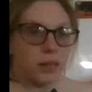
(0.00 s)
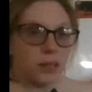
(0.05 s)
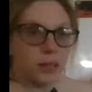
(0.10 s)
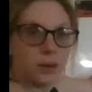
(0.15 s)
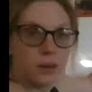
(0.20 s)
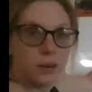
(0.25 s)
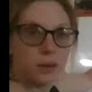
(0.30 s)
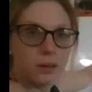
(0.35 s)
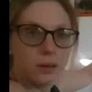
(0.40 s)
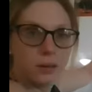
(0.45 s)

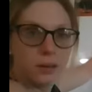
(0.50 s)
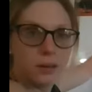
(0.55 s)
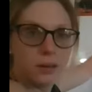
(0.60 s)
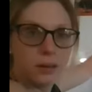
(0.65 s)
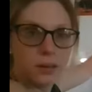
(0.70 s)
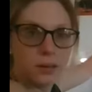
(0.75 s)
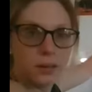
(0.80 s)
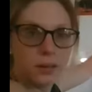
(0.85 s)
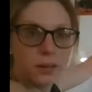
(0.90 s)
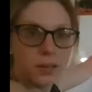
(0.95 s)
here
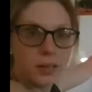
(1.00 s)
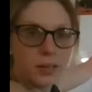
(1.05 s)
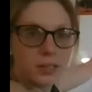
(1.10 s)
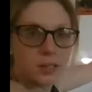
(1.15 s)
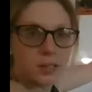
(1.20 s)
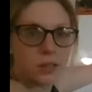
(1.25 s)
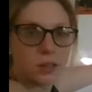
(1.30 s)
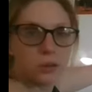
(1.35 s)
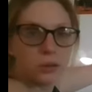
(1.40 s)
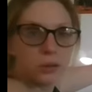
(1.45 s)
is
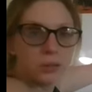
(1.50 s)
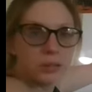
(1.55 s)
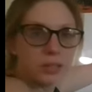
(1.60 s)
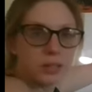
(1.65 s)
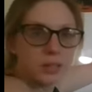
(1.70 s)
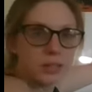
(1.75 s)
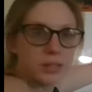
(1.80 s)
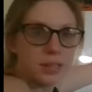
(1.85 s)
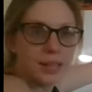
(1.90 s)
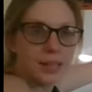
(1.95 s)
congruent to
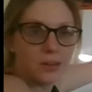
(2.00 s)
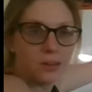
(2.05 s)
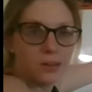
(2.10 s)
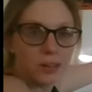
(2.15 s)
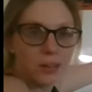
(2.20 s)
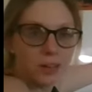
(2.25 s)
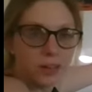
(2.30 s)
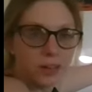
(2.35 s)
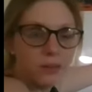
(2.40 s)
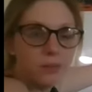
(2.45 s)
this angle
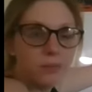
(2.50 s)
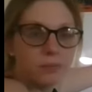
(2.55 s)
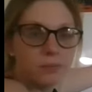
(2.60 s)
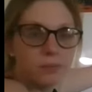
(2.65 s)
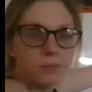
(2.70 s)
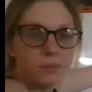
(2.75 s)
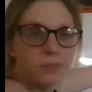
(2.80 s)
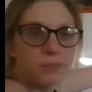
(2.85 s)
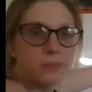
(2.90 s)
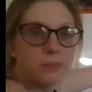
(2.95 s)
here.
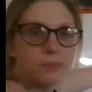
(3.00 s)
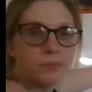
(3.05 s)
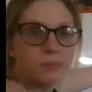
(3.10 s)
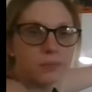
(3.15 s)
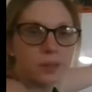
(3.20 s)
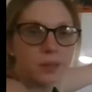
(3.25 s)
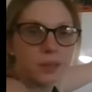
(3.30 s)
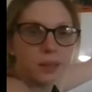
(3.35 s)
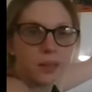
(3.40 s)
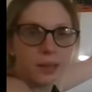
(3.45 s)

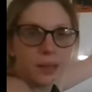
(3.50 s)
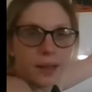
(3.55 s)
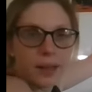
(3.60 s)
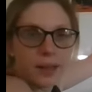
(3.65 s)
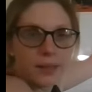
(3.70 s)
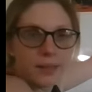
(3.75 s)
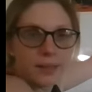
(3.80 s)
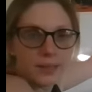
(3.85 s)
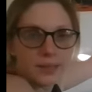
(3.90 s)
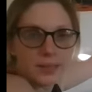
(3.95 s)

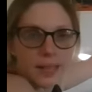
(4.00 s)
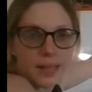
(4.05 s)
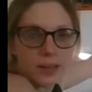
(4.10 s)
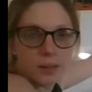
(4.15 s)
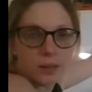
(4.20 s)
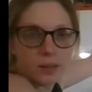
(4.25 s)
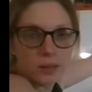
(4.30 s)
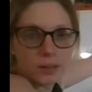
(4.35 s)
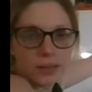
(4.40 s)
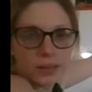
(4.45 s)
And this
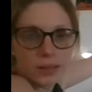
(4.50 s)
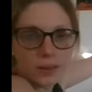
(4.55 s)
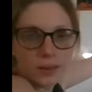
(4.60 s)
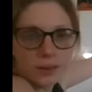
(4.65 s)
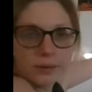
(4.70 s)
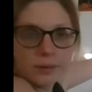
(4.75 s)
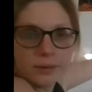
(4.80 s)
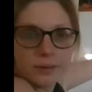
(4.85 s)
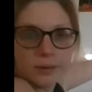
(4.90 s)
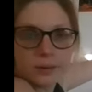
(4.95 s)
angle here
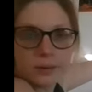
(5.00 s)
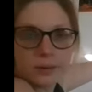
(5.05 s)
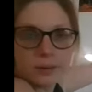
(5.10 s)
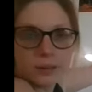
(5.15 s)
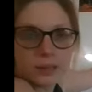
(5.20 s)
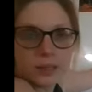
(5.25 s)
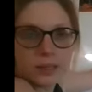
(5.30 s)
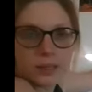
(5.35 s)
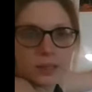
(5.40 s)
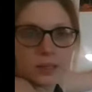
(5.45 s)

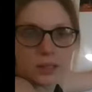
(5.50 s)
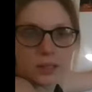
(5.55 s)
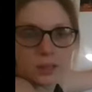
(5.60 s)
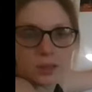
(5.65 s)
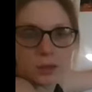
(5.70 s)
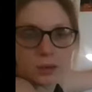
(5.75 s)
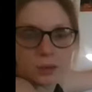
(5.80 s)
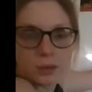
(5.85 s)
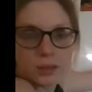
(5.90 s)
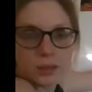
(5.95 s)
is
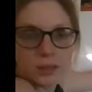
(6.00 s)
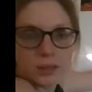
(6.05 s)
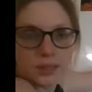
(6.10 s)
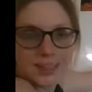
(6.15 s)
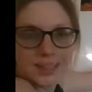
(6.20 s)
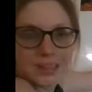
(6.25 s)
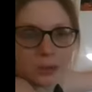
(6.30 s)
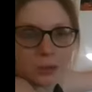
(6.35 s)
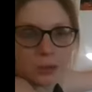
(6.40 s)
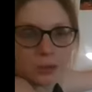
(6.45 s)
congruent to this
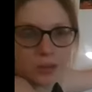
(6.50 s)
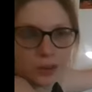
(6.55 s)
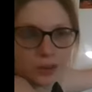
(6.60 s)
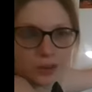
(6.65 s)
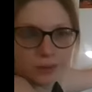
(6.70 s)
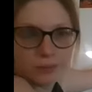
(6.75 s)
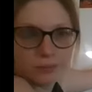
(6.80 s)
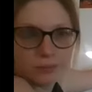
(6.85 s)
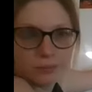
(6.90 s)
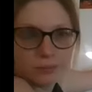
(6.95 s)
angle here.
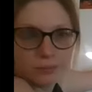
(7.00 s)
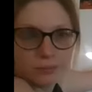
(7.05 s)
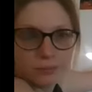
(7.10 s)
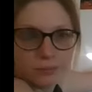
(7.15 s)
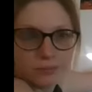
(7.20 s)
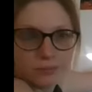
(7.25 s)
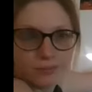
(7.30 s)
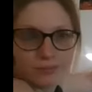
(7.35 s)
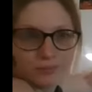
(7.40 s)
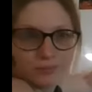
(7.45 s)

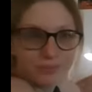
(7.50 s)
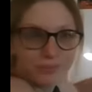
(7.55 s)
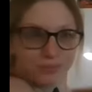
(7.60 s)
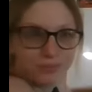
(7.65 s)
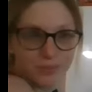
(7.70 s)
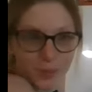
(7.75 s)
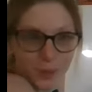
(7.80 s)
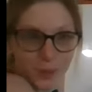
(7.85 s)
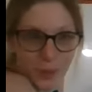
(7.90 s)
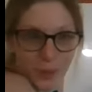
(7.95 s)

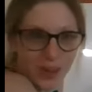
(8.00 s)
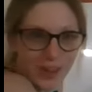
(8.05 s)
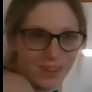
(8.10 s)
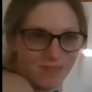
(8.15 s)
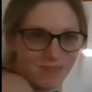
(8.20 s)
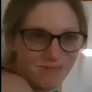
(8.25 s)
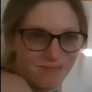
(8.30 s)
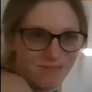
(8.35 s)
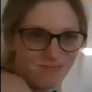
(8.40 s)
Okay?